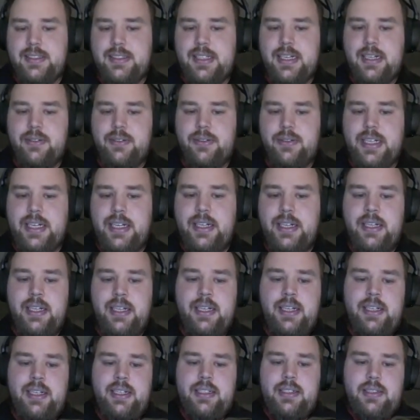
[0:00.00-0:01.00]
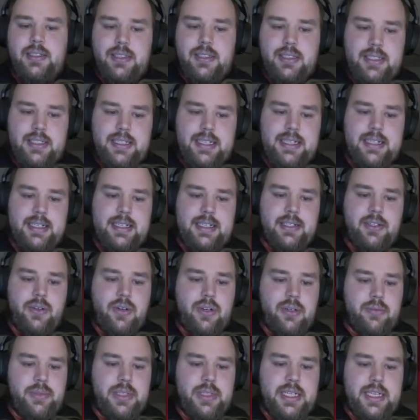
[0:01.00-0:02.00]
array, or
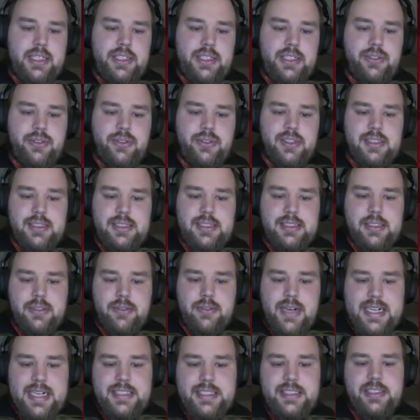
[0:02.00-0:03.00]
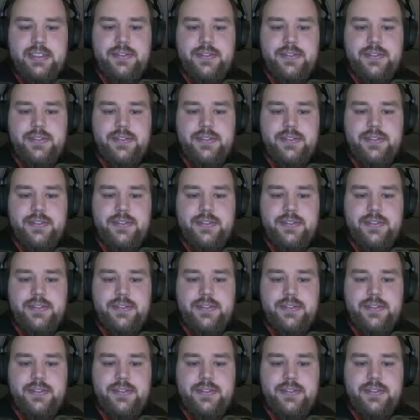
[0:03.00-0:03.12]
we can use the directive